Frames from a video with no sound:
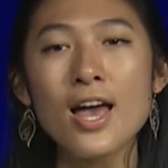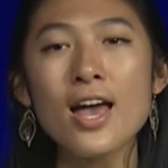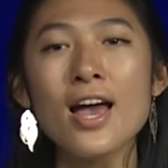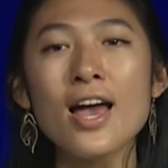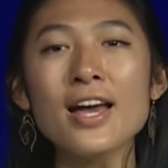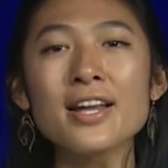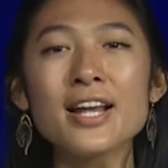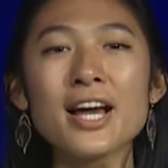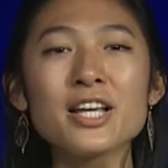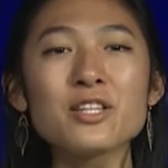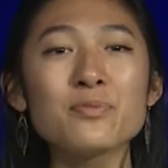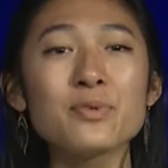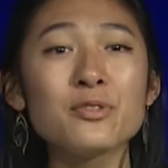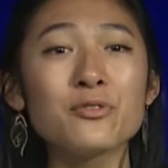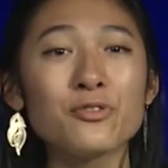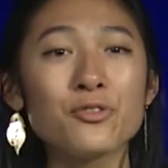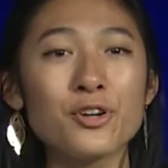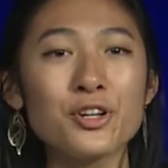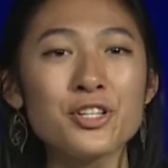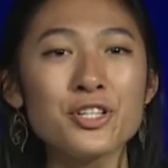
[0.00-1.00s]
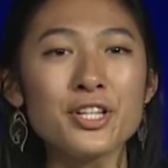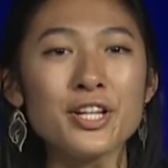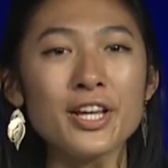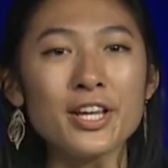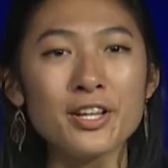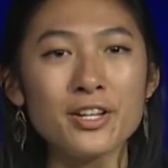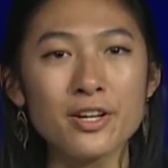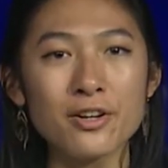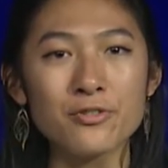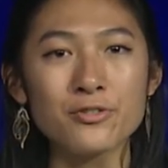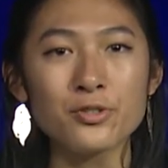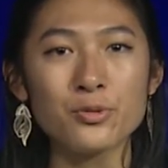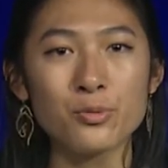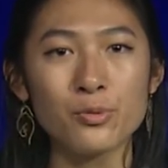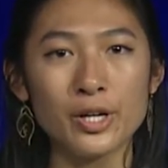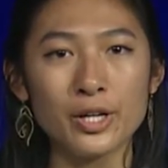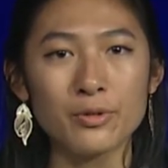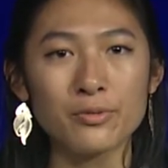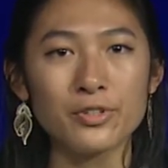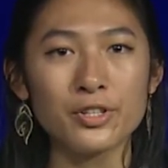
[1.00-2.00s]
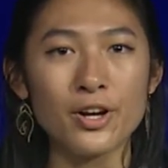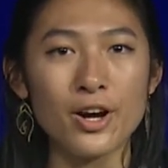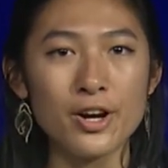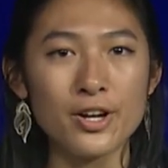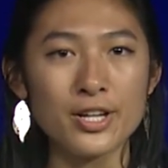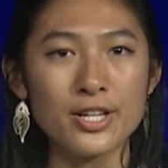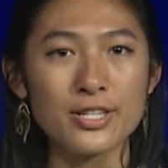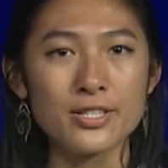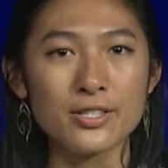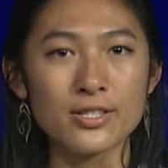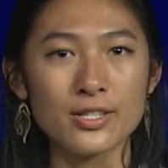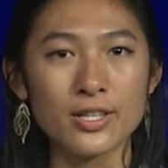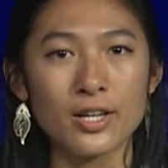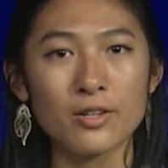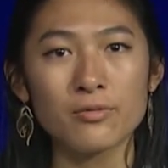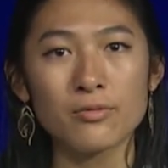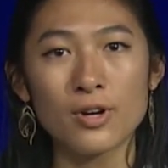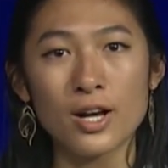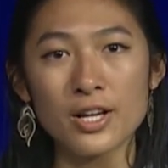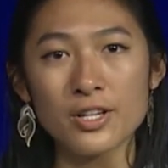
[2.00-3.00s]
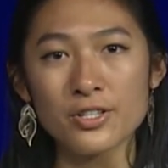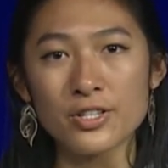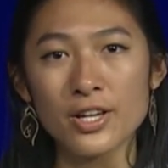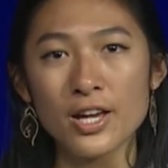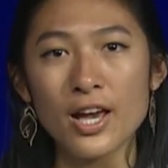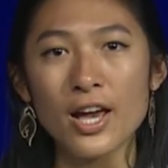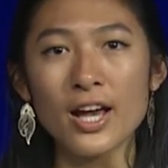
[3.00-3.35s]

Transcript: and has been fortunate enough to work with artists like Rush,